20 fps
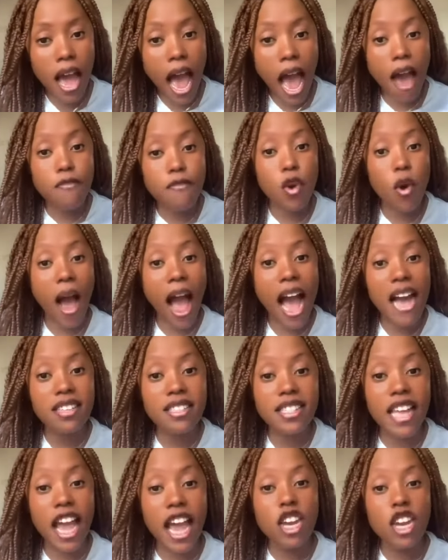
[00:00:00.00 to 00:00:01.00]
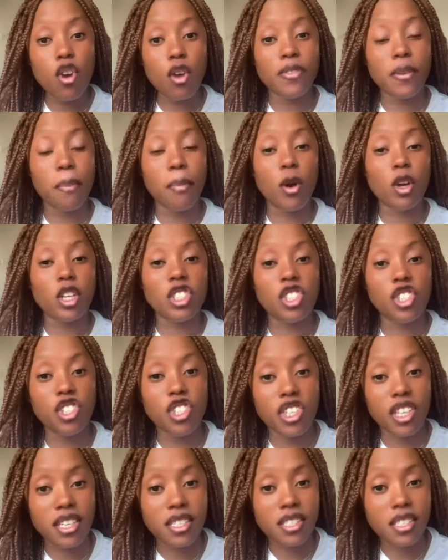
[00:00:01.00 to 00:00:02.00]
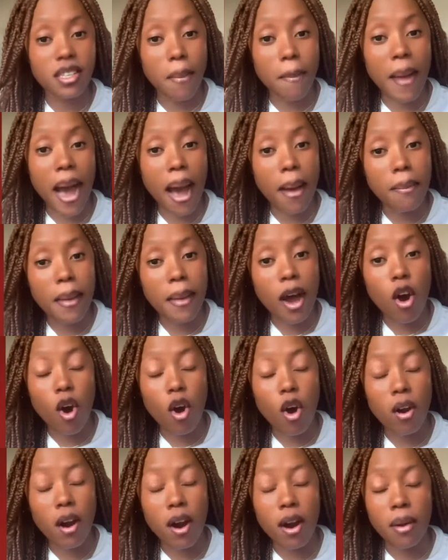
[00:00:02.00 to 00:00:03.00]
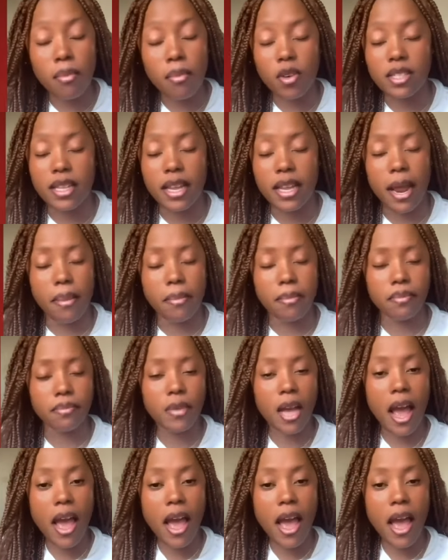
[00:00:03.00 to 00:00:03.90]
Have you asked any of the politicians, Mahama or what's the name?